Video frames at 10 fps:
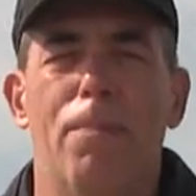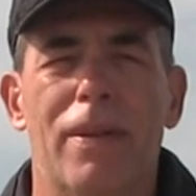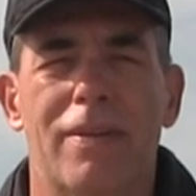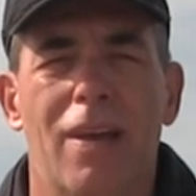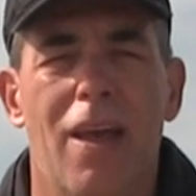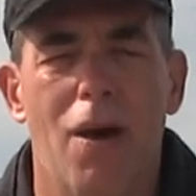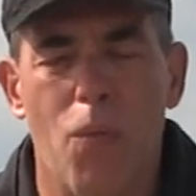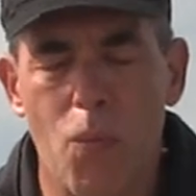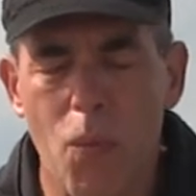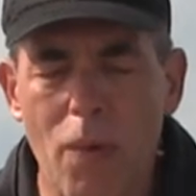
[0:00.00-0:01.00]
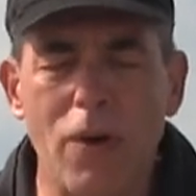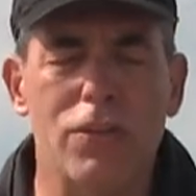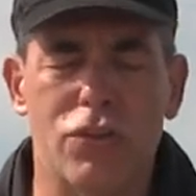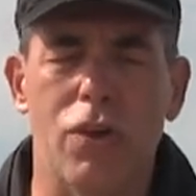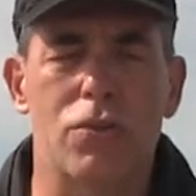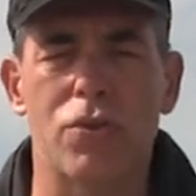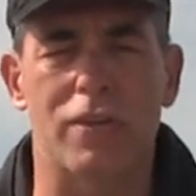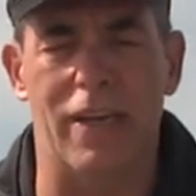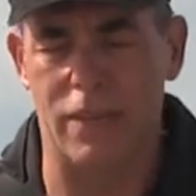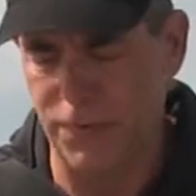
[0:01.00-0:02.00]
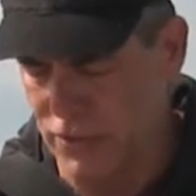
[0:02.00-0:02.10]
But I wanted to show you two things.